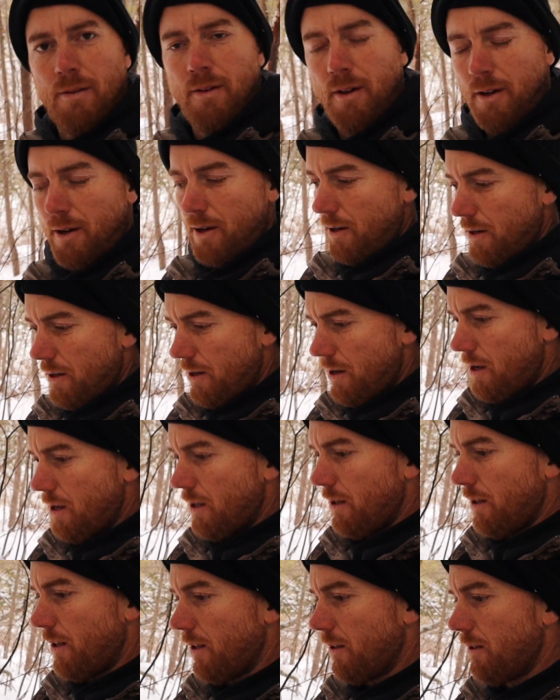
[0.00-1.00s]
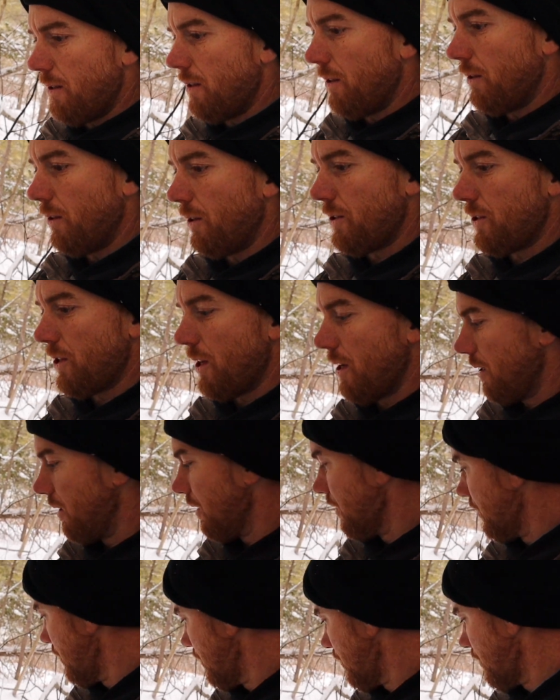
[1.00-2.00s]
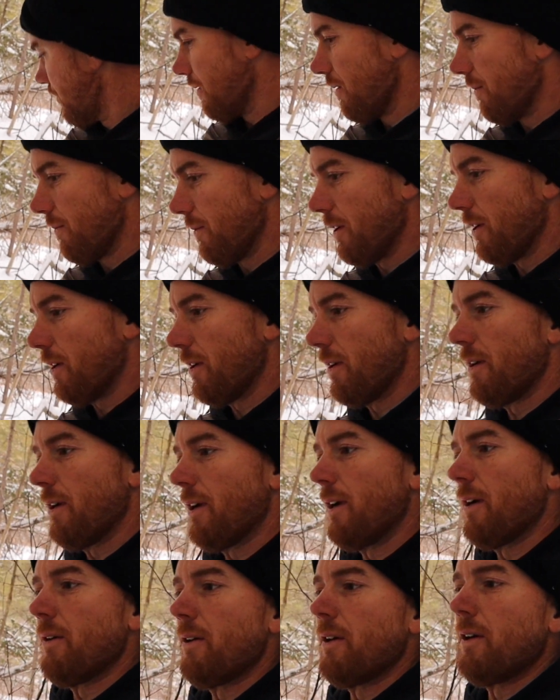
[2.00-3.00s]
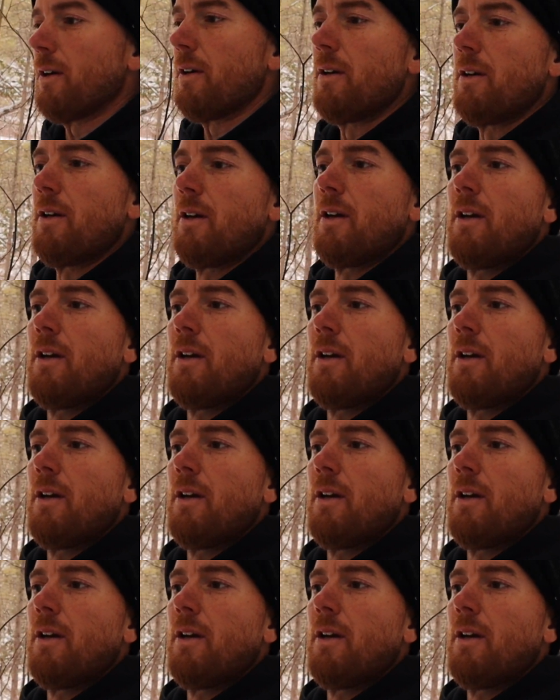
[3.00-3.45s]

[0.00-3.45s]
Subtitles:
All right, looks like let me get it out here.